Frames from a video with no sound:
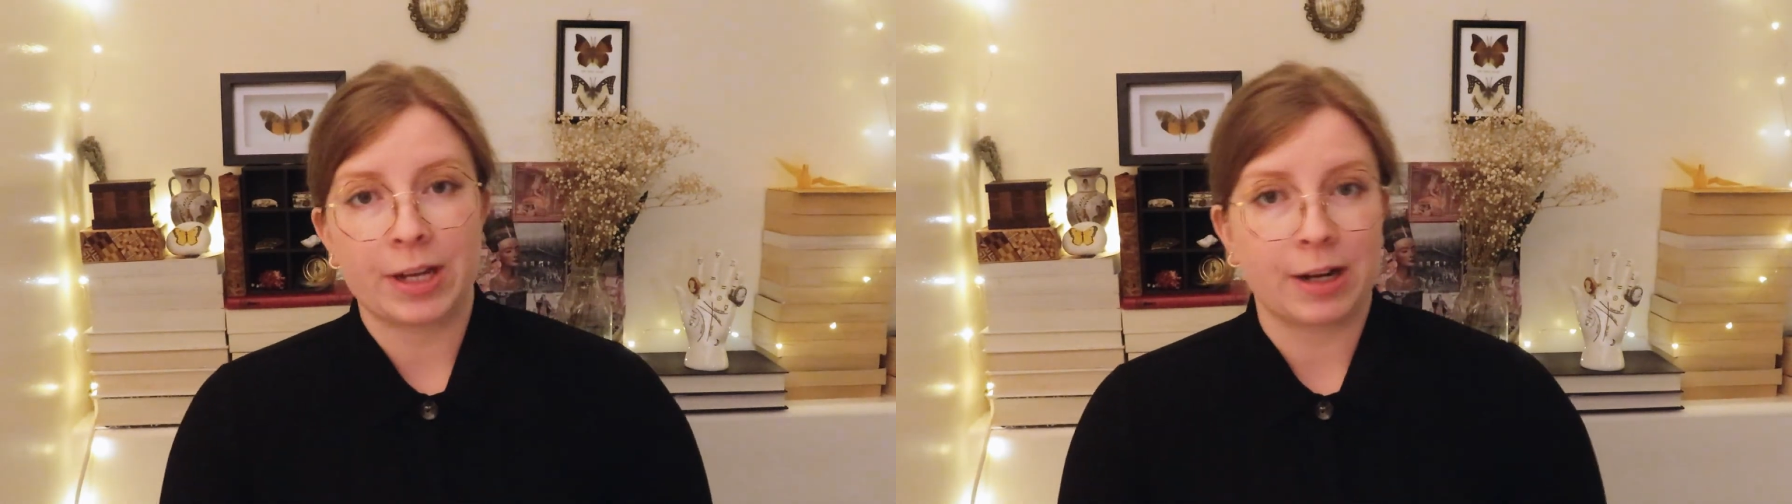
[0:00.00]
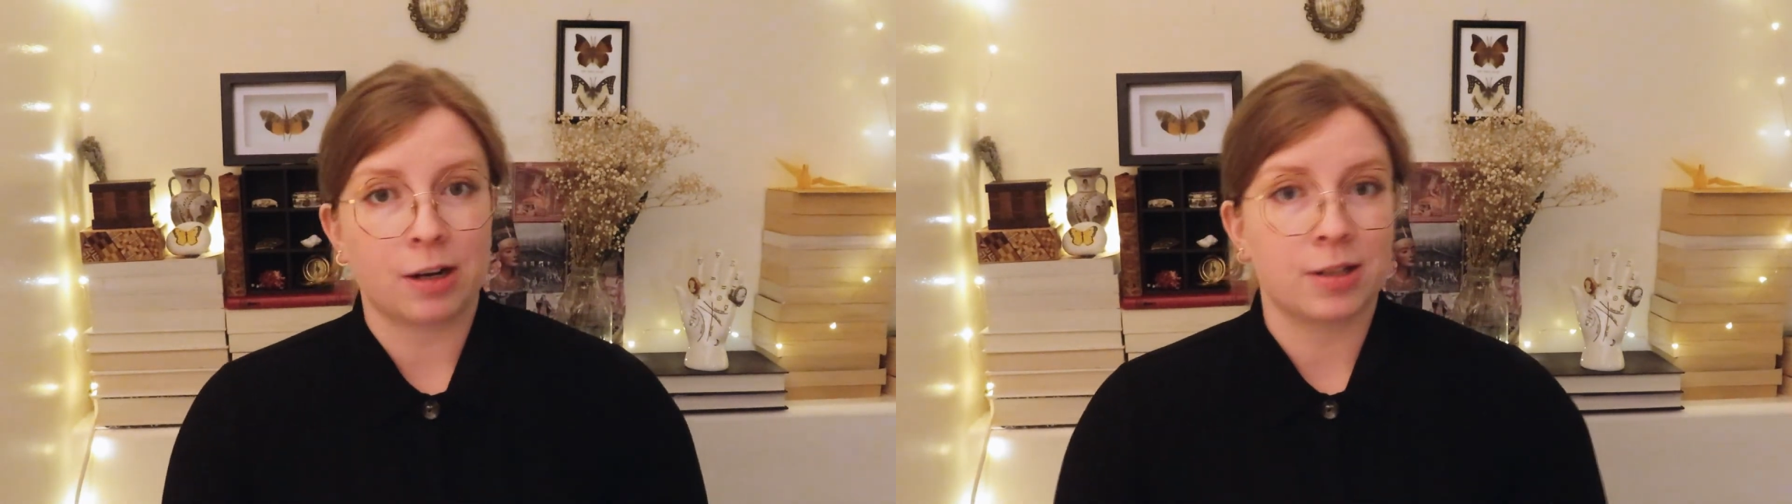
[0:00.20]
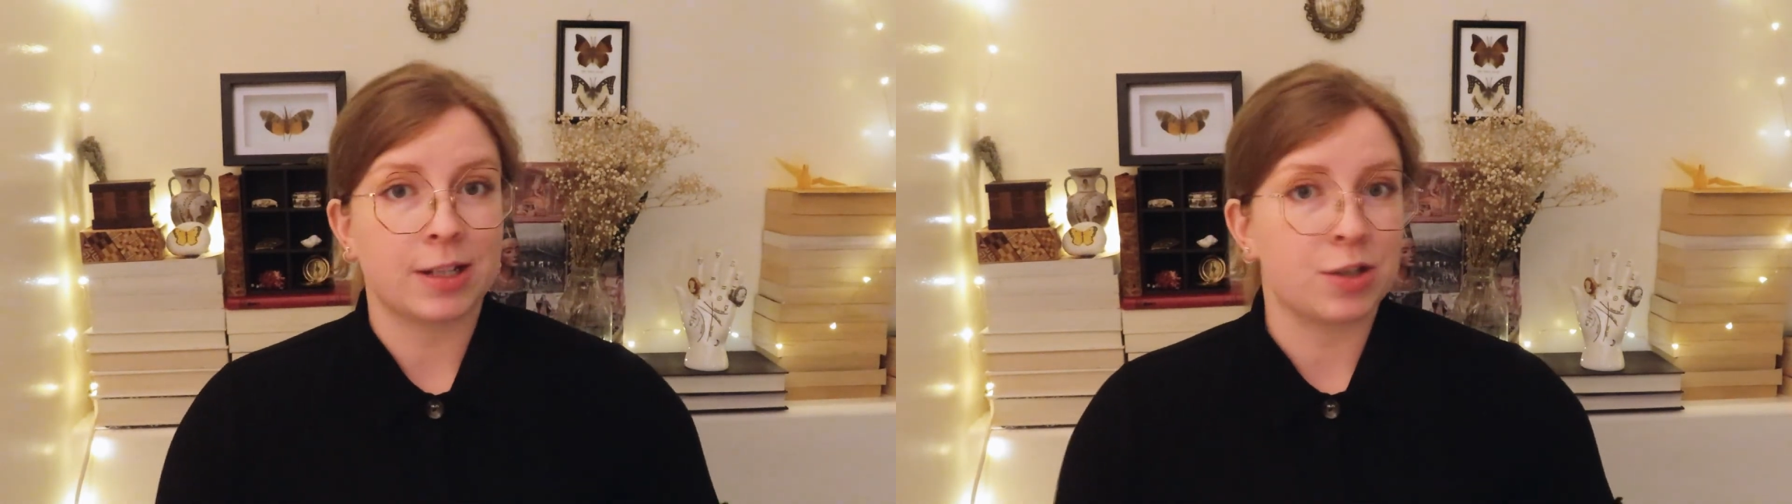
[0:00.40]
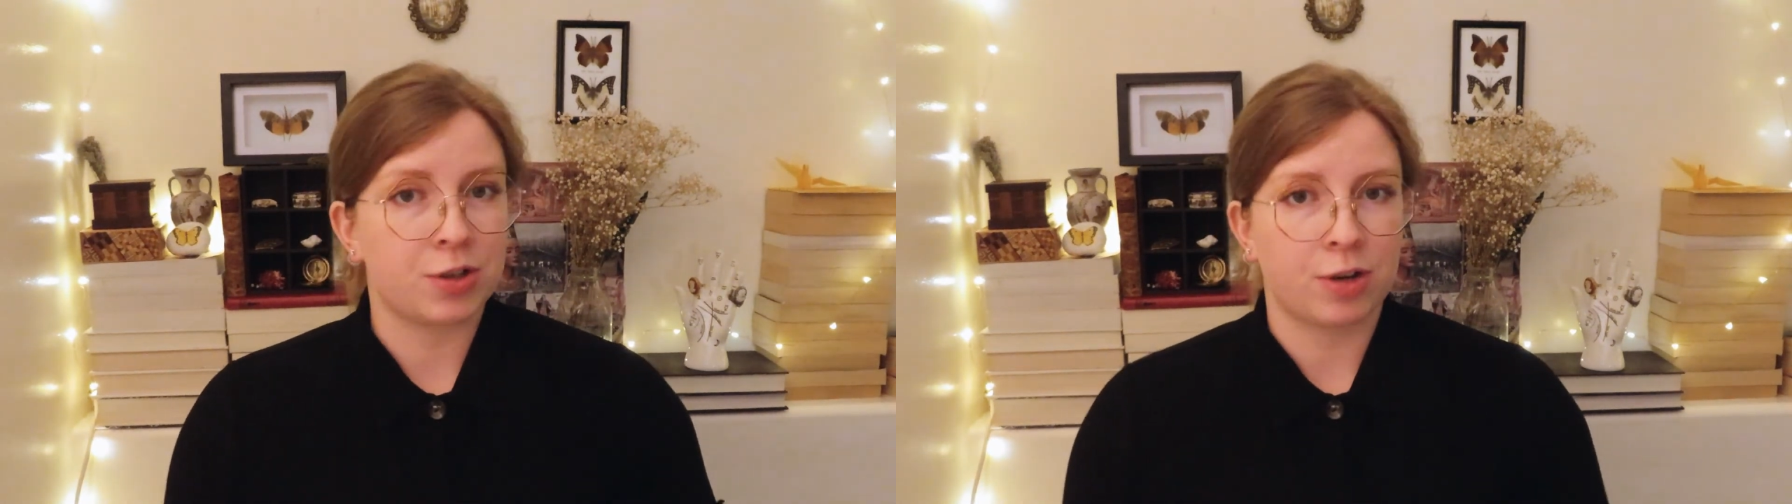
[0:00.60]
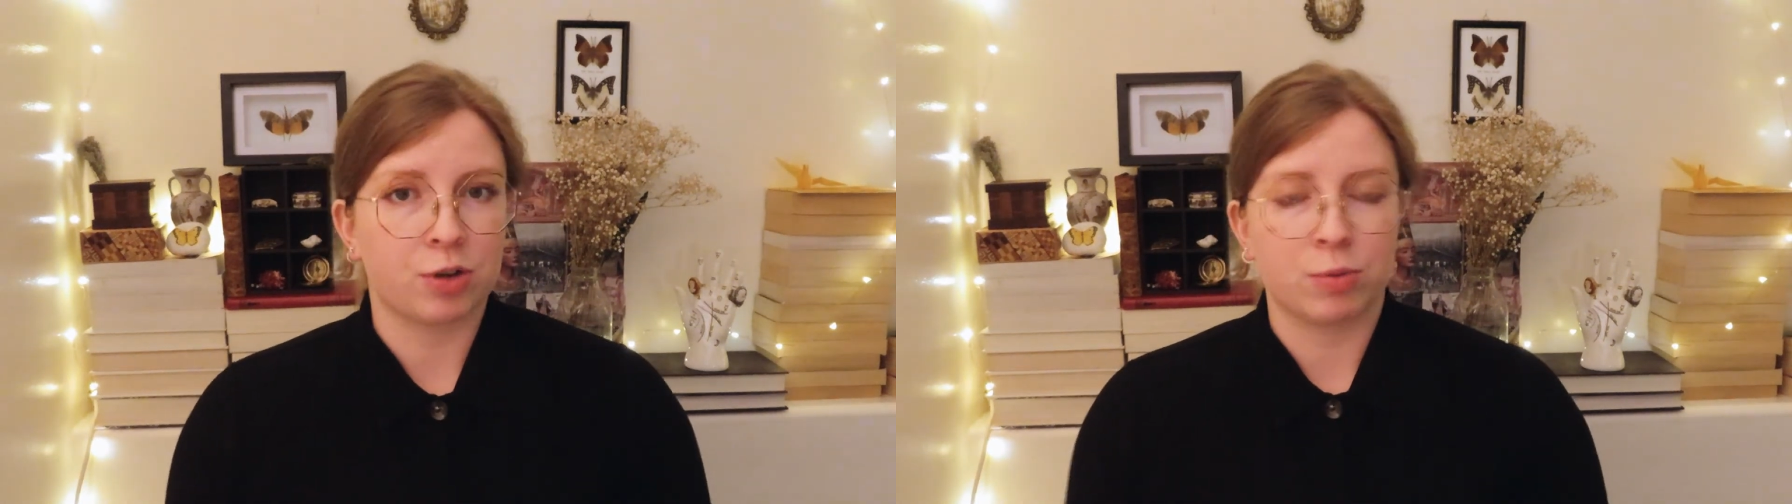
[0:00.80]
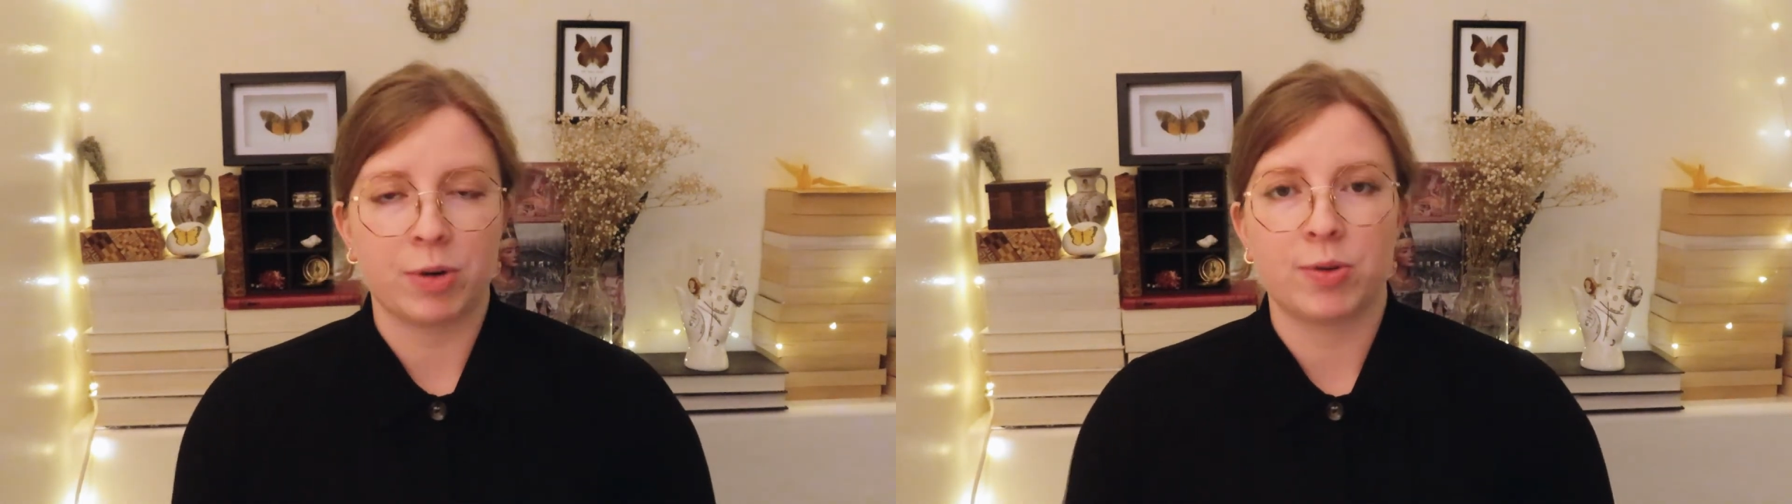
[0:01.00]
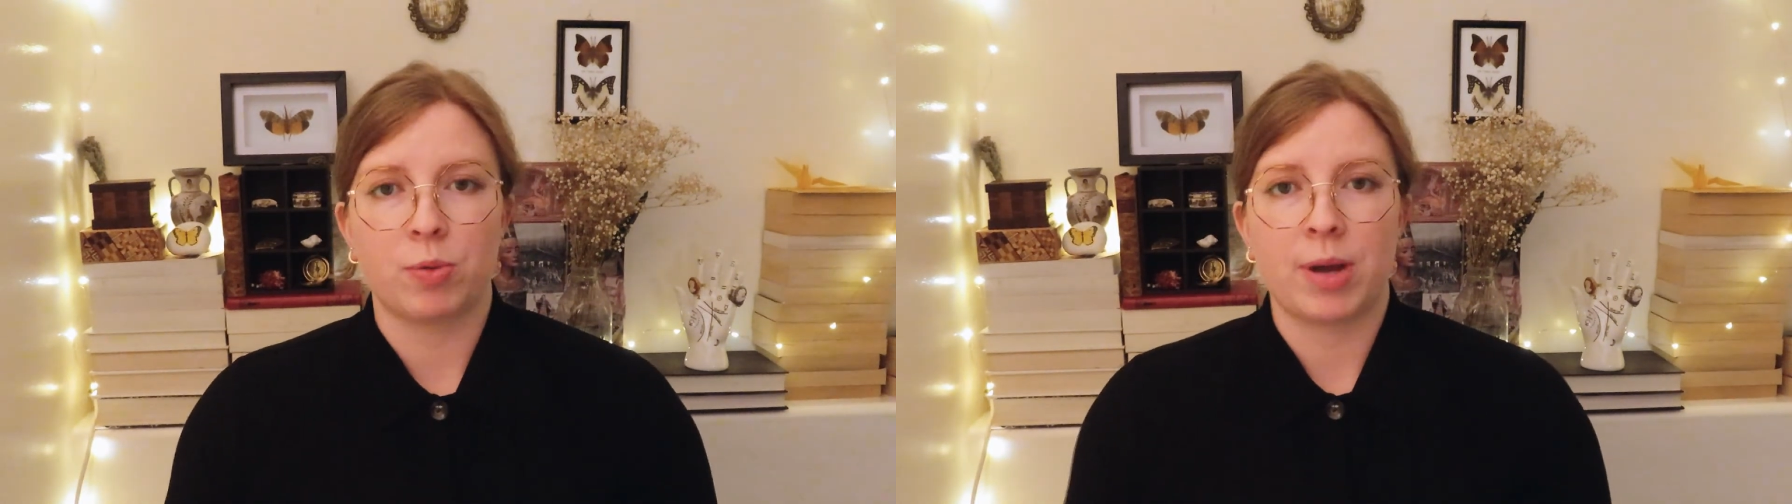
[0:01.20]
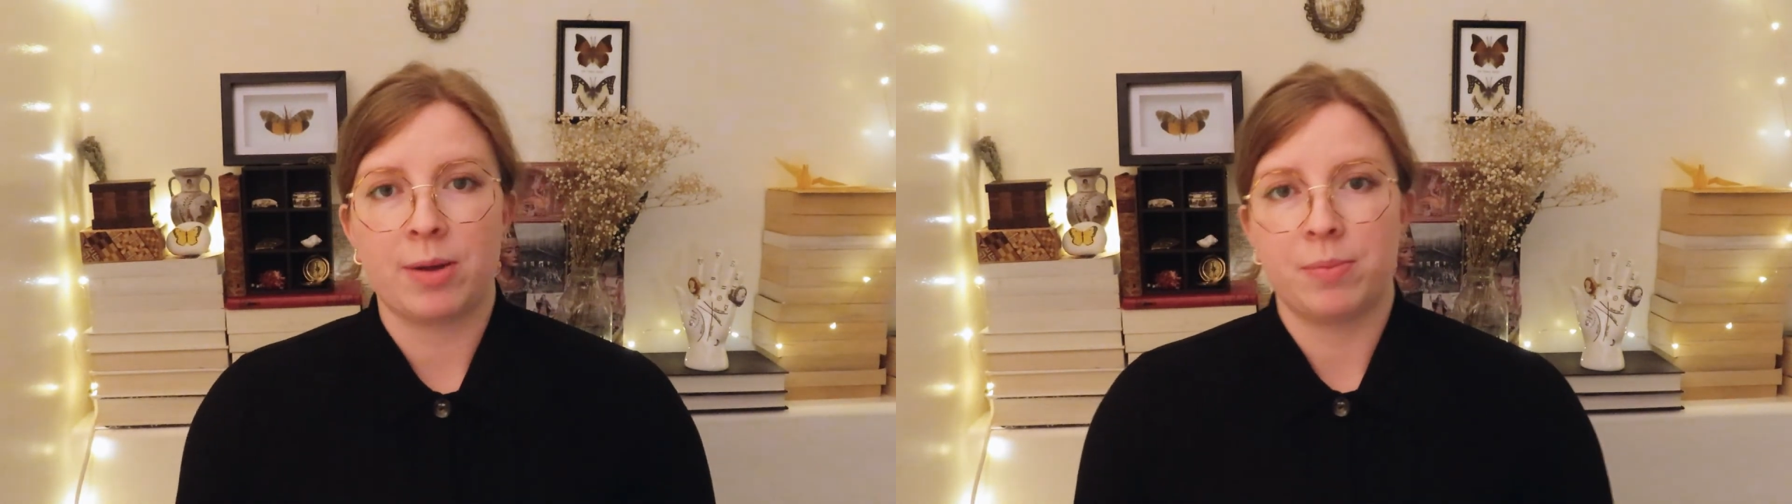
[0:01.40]
years in general moved
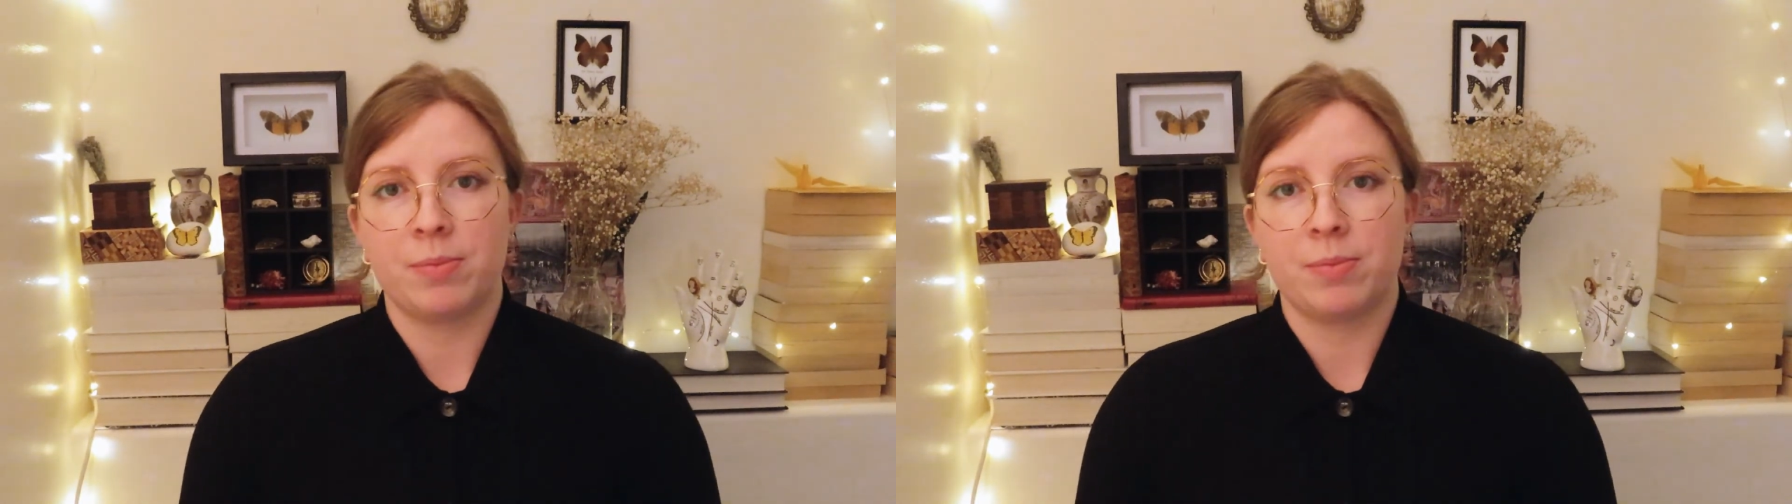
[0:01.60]
away